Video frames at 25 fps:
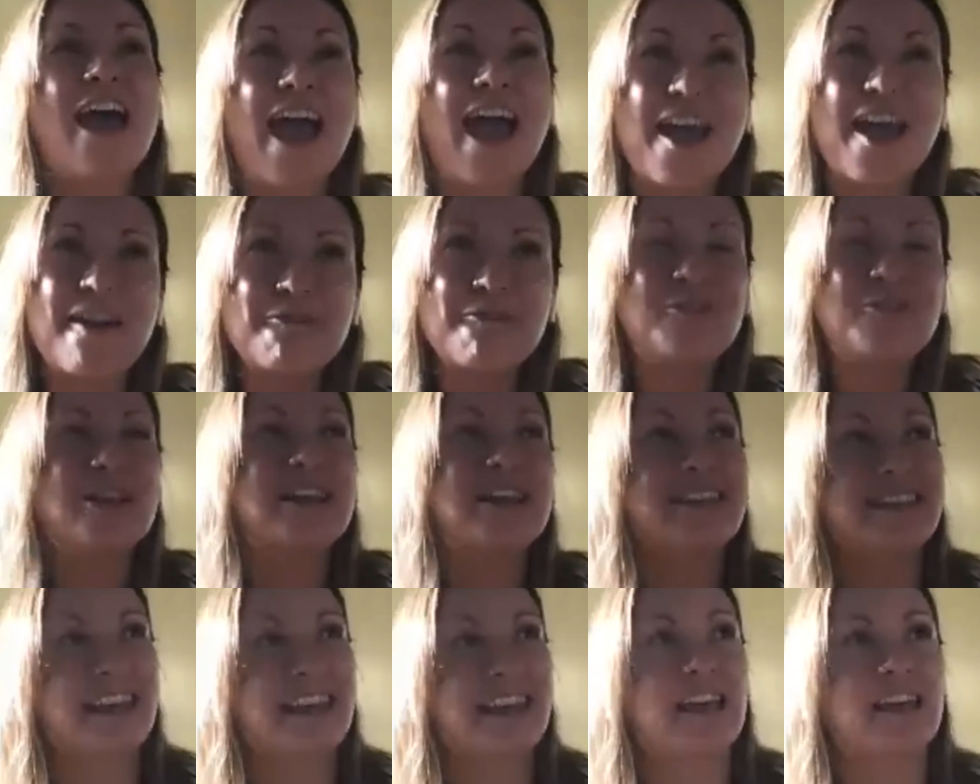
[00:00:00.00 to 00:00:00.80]

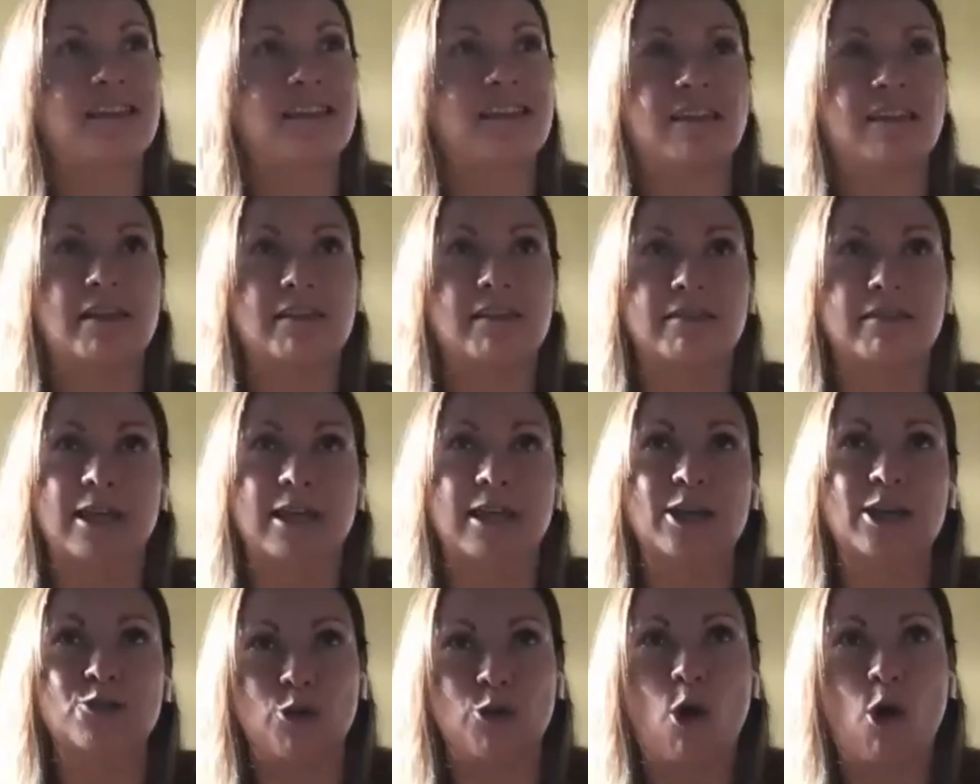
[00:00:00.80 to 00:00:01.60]
everything that they
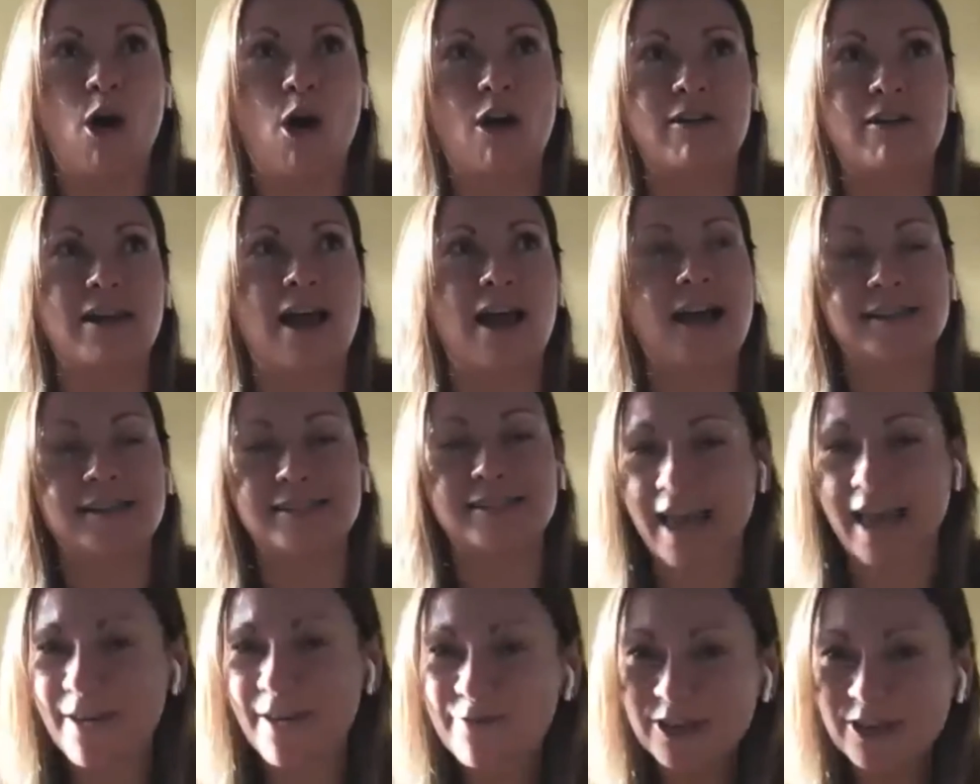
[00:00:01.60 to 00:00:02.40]
draw on as
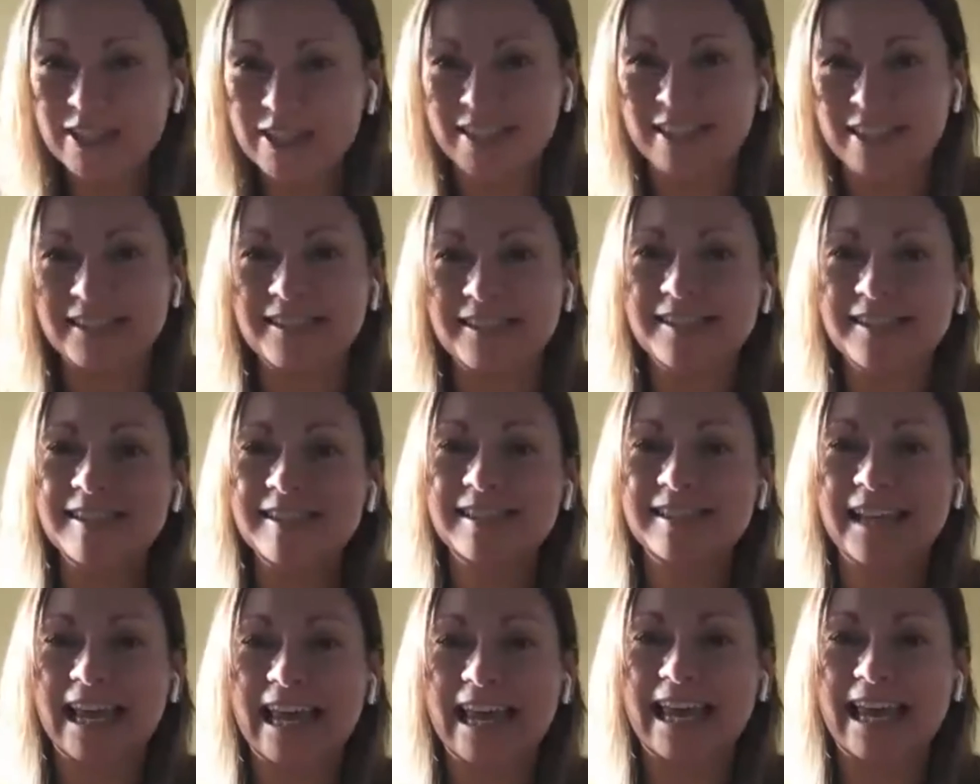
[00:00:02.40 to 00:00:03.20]

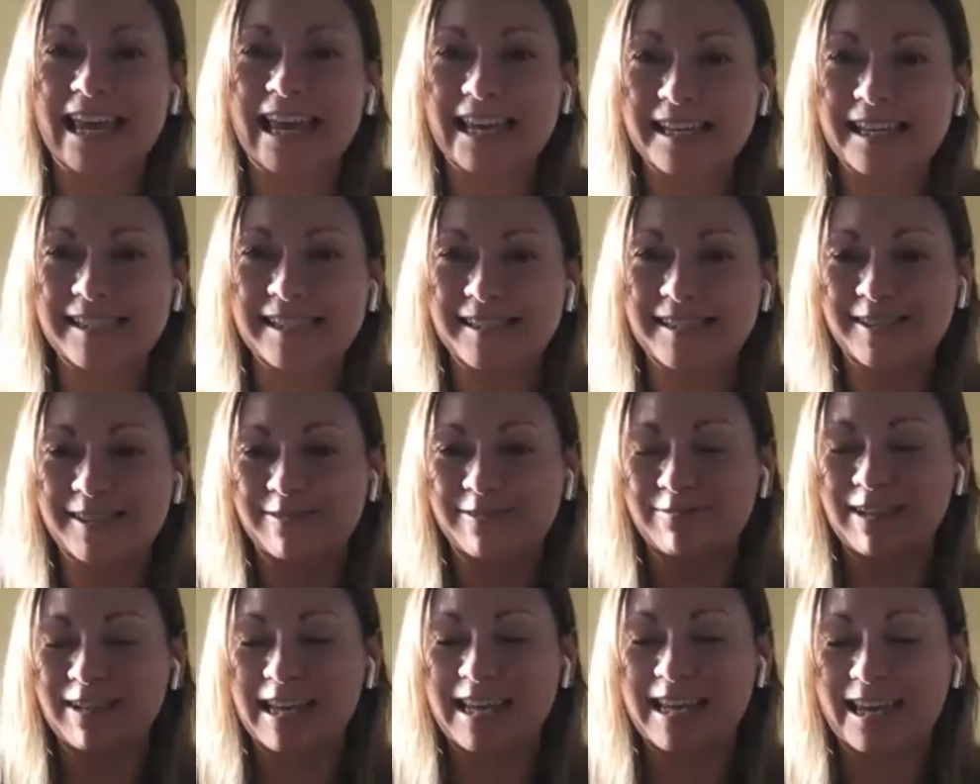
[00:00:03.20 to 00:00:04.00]
evidence is
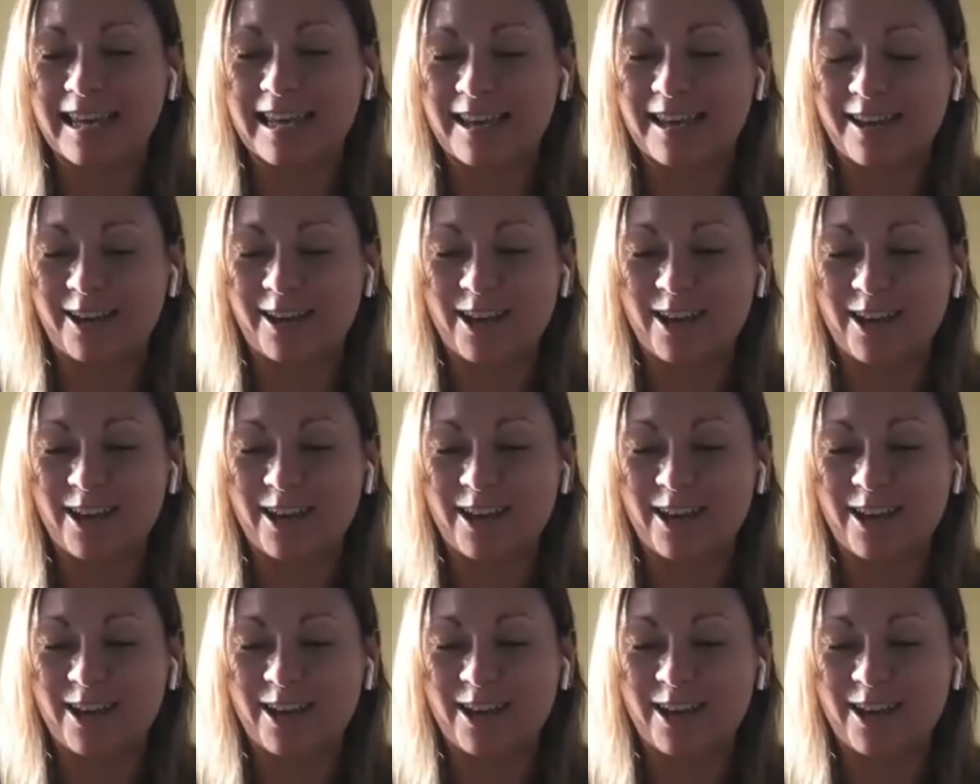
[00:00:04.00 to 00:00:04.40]
it